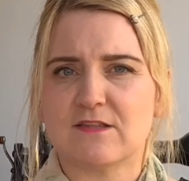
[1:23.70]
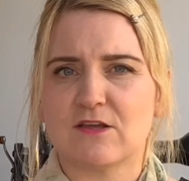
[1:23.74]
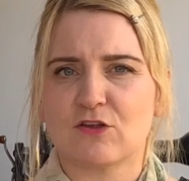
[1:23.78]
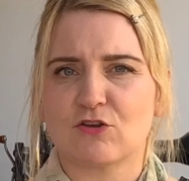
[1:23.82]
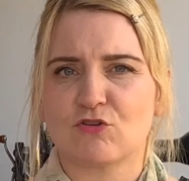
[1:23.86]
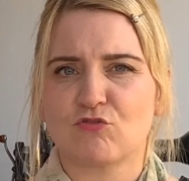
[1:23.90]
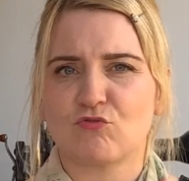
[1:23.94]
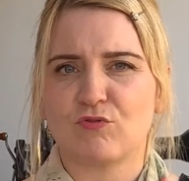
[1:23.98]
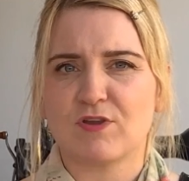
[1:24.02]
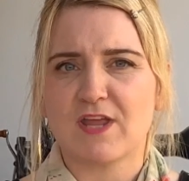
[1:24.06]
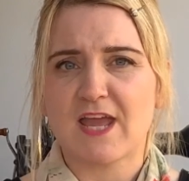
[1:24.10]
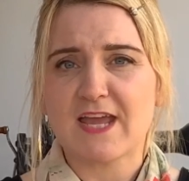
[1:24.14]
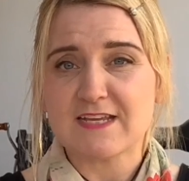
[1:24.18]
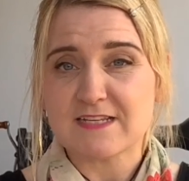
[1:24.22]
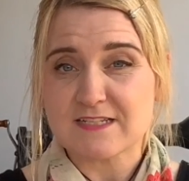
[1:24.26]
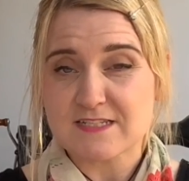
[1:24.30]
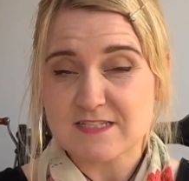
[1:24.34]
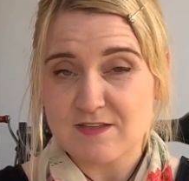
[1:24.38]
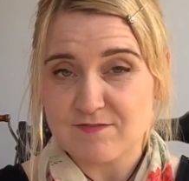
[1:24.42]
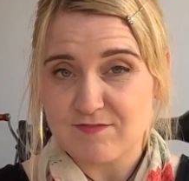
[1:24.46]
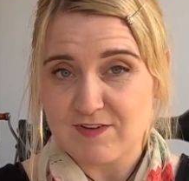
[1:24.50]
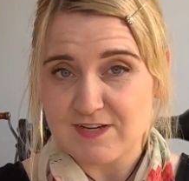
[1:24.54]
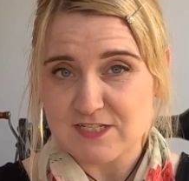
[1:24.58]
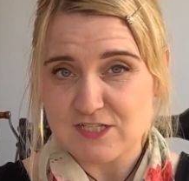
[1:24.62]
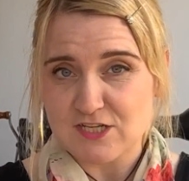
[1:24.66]
that creates
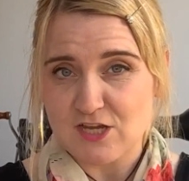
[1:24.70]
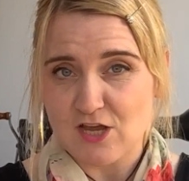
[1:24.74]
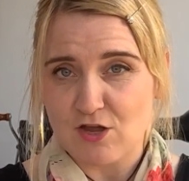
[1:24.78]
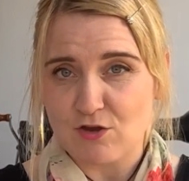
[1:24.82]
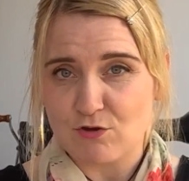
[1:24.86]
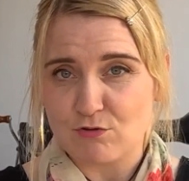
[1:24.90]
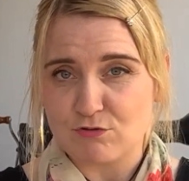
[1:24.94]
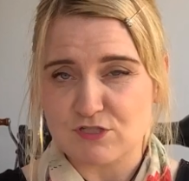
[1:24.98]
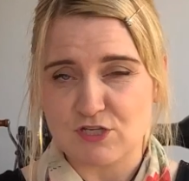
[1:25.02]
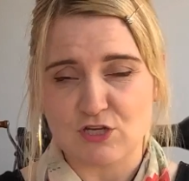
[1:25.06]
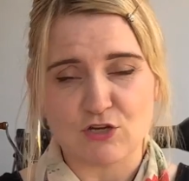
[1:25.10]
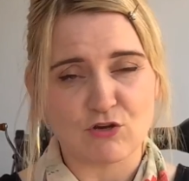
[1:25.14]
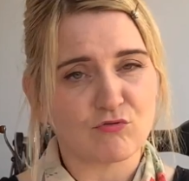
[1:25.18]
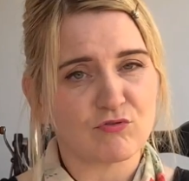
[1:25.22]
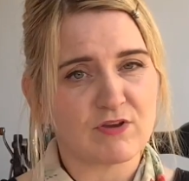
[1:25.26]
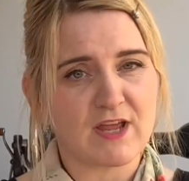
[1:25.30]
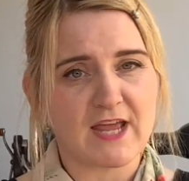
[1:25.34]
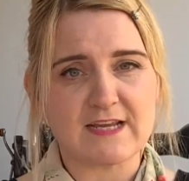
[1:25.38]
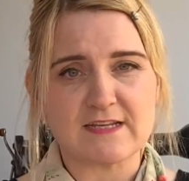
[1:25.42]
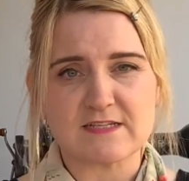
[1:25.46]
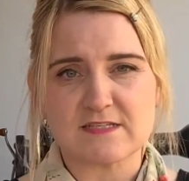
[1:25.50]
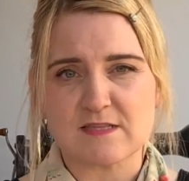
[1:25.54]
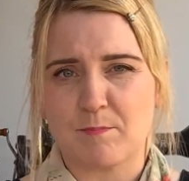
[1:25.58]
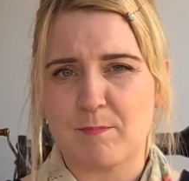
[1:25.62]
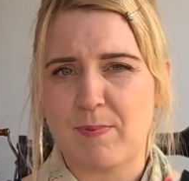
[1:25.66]
the videos and
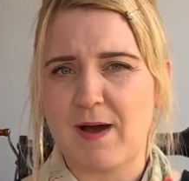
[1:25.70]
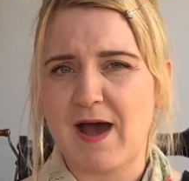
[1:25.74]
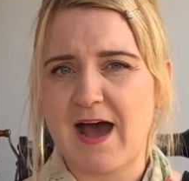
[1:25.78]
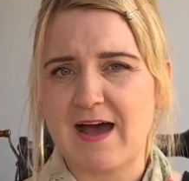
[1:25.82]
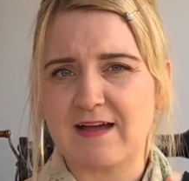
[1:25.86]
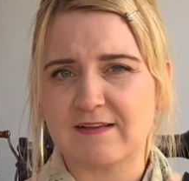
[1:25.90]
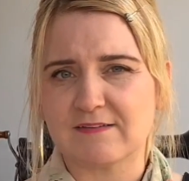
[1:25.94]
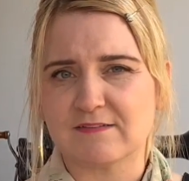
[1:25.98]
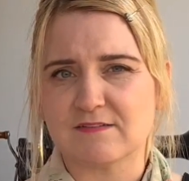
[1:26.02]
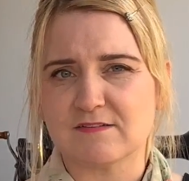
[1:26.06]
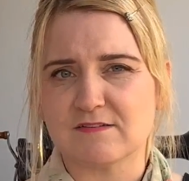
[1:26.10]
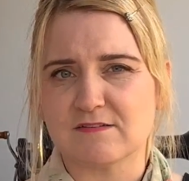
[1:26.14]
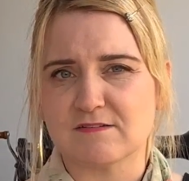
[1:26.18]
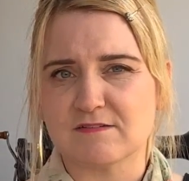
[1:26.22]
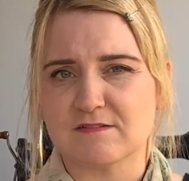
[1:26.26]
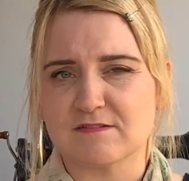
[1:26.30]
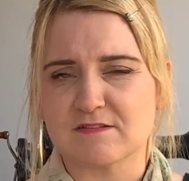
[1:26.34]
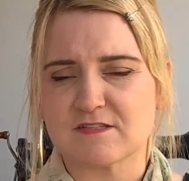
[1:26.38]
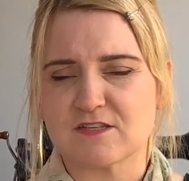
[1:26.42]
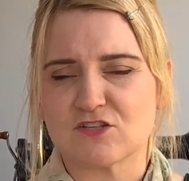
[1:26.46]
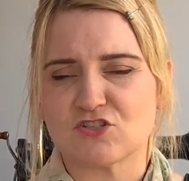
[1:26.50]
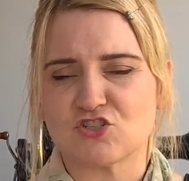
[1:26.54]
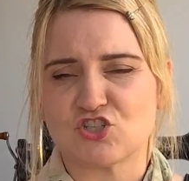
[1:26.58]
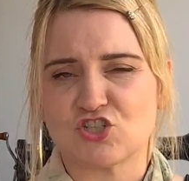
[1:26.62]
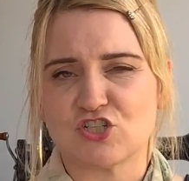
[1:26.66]
creates the
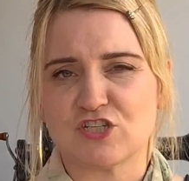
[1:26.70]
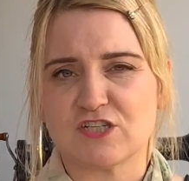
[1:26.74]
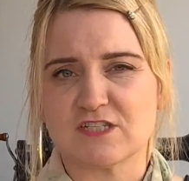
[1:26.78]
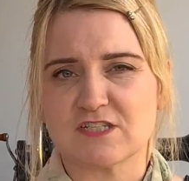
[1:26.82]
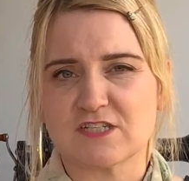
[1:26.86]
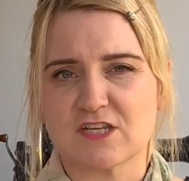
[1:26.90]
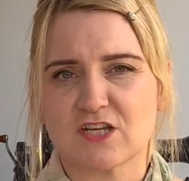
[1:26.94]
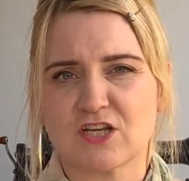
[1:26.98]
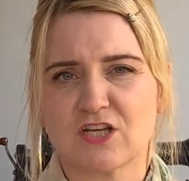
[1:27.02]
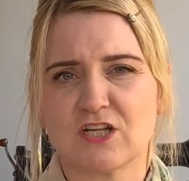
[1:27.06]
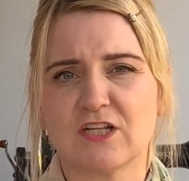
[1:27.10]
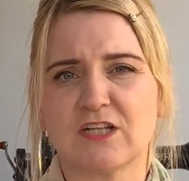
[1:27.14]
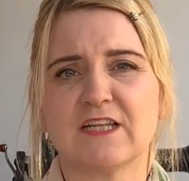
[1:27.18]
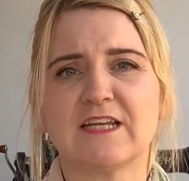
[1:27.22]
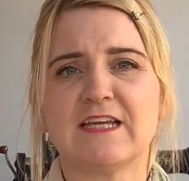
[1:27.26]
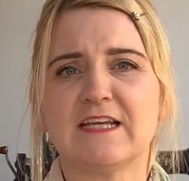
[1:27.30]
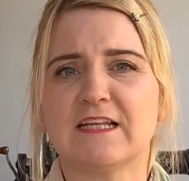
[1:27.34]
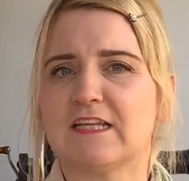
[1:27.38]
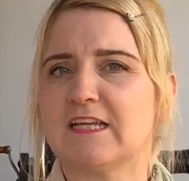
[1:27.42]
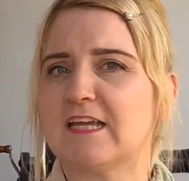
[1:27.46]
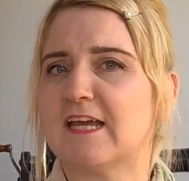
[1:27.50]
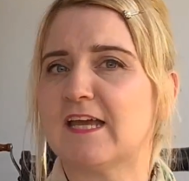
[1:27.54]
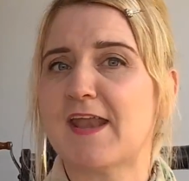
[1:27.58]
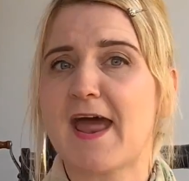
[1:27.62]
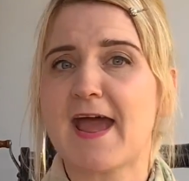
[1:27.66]
patterns, she's
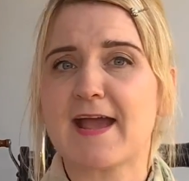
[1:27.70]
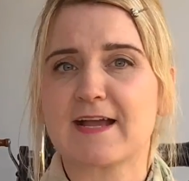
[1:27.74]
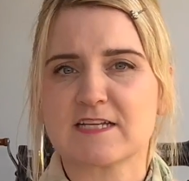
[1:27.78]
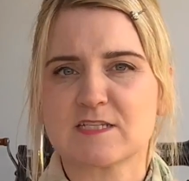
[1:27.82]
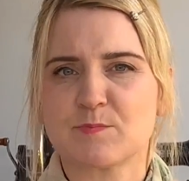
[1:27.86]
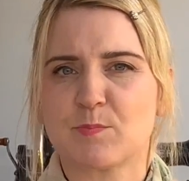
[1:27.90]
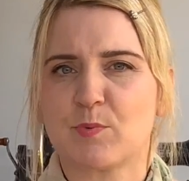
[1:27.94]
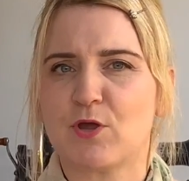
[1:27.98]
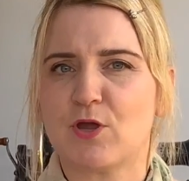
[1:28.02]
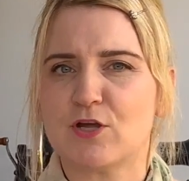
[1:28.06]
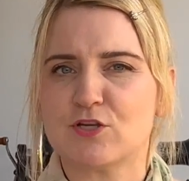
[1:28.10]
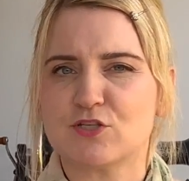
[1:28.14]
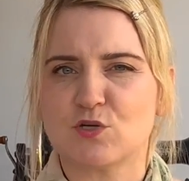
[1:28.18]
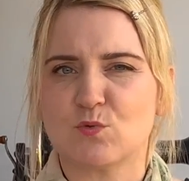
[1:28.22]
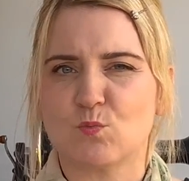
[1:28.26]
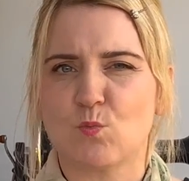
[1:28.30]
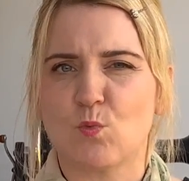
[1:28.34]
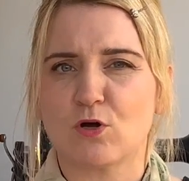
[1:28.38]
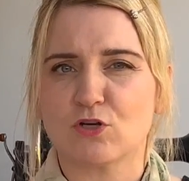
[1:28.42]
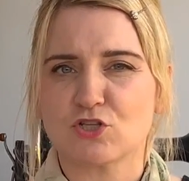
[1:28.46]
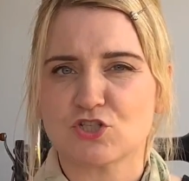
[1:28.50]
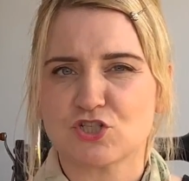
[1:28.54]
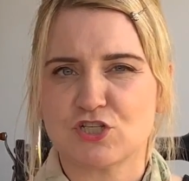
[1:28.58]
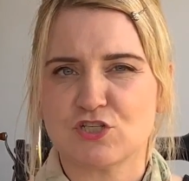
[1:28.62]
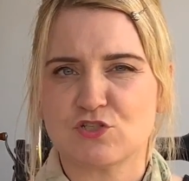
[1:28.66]
clearly an expert at
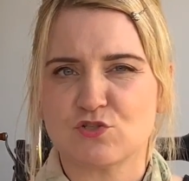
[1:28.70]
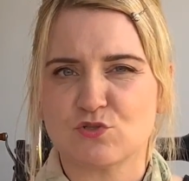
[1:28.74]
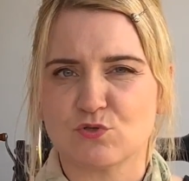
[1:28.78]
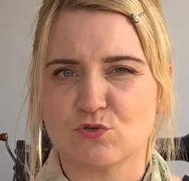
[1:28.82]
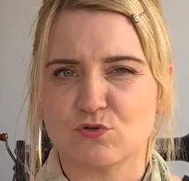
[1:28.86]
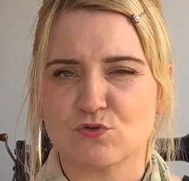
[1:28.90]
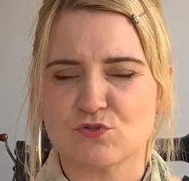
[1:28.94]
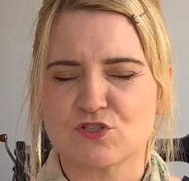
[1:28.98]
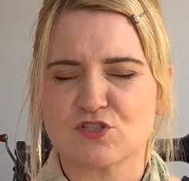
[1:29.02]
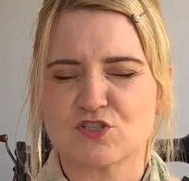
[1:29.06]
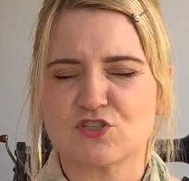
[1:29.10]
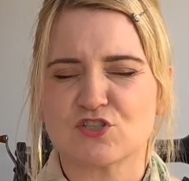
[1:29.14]
what she does.